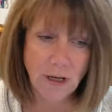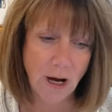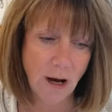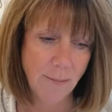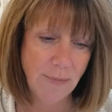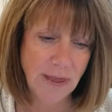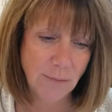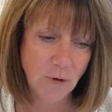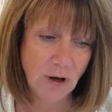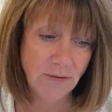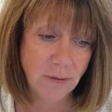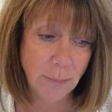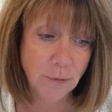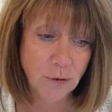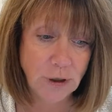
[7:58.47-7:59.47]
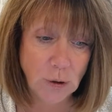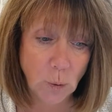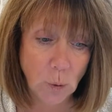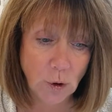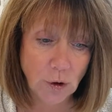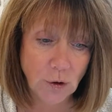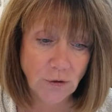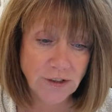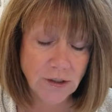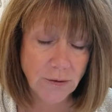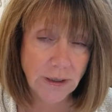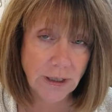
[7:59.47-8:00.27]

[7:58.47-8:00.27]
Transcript: and then we'll have a pre-order during